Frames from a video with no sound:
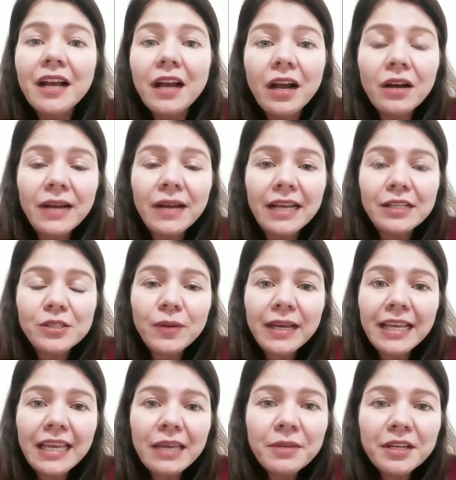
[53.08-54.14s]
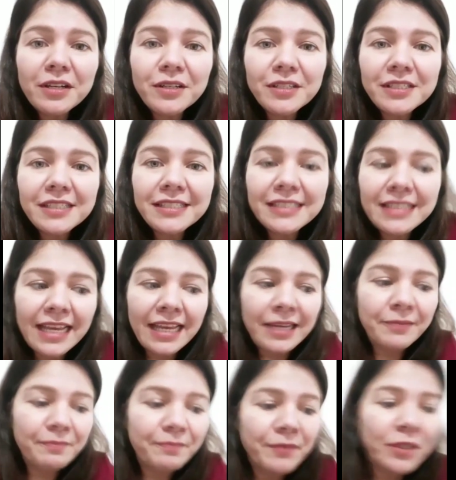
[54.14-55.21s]
All right, so I came here
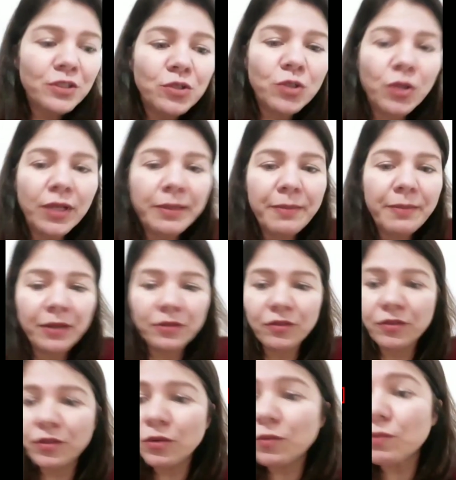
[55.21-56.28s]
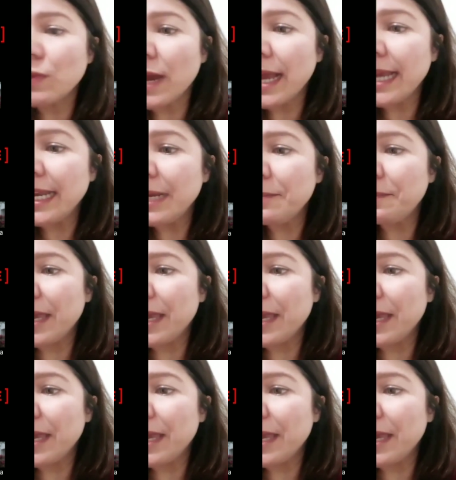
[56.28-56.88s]
today to talk about the writing